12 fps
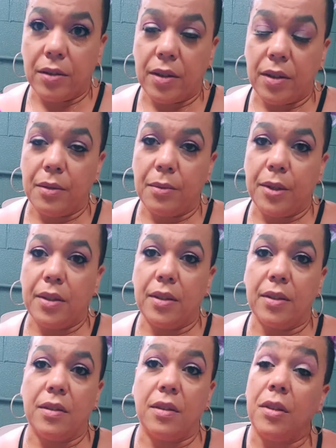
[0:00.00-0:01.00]
that
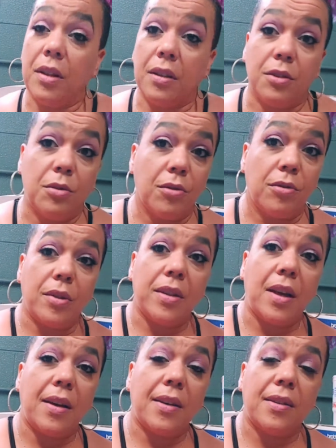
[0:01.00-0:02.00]
was, you get it 2 or 3
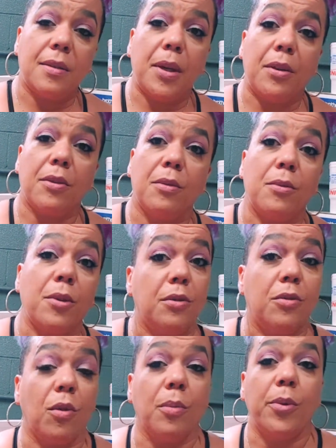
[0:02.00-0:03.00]
sizes bigger than what you
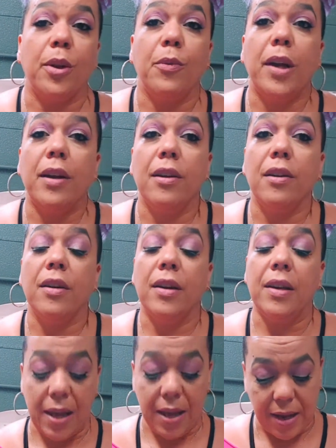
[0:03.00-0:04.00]
normally wear,
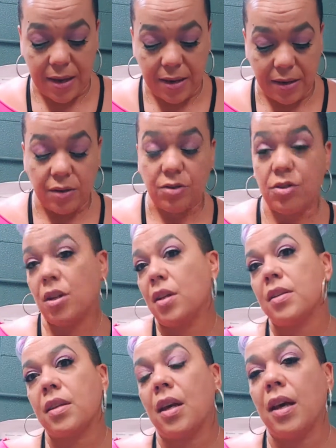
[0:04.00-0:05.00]
and
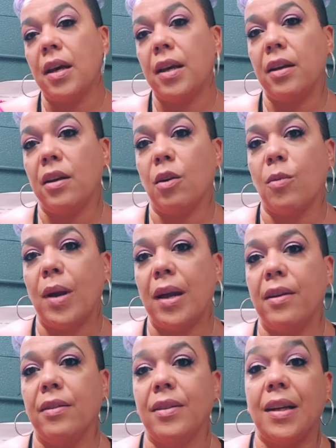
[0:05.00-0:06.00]
just cut
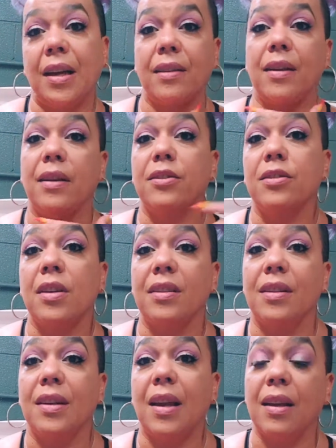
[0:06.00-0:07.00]
around the neckline. Just cut the
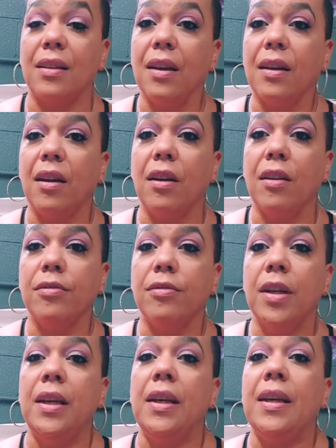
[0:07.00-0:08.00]
neckline off
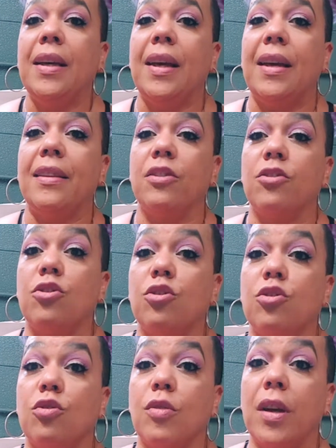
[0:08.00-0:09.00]
and then
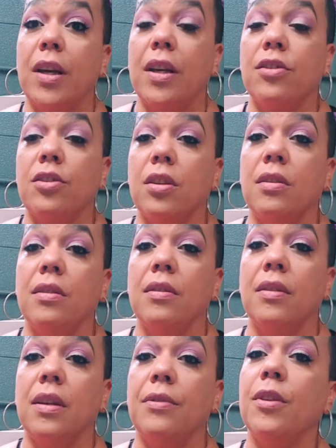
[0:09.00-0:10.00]
stretch.
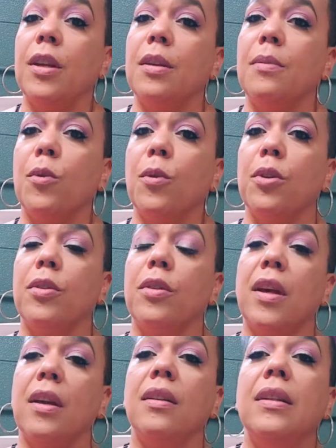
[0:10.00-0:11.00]
If you need more, you can cut
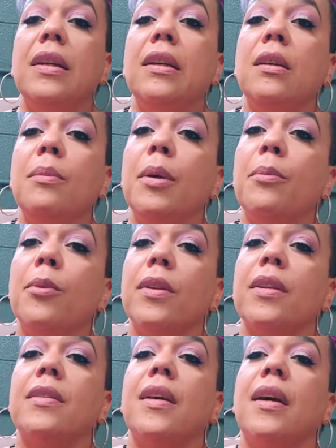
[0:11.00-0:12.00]
a little bit more at the
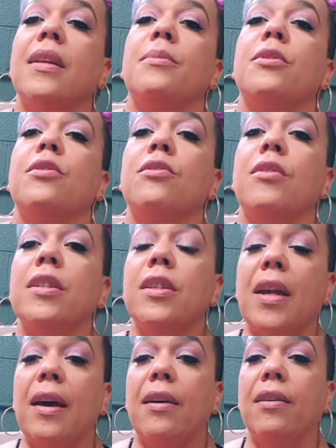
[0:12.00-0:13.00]
sides, but stretch it
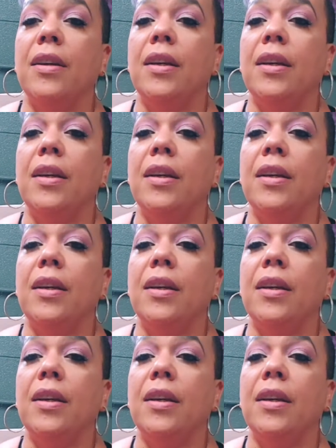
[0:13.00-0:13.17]
out,